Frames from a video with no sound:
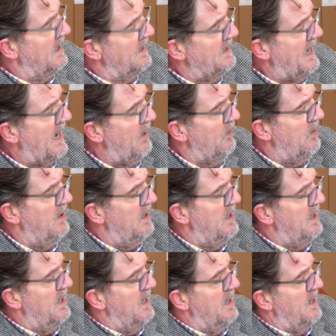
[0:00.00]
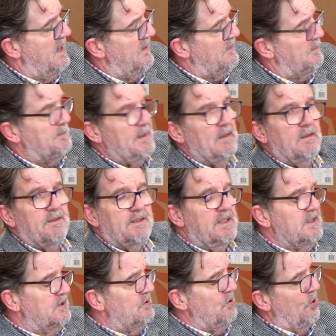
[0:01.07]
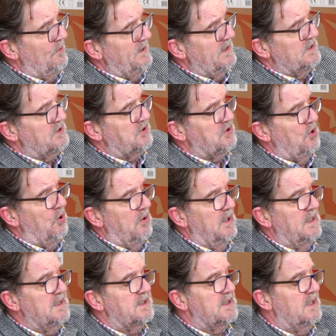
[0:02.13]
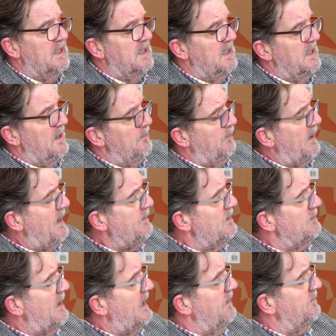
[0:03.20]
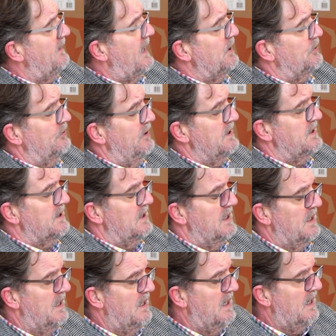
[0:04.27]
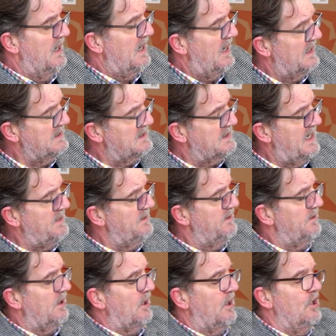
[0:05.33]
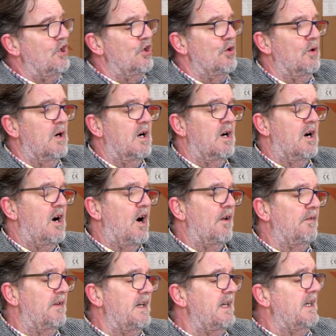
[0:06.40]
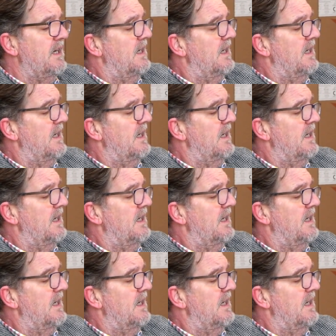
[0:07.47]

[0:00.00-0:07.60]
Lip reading: Now, the builders or the installers blame the manufacturers and say that the glue on the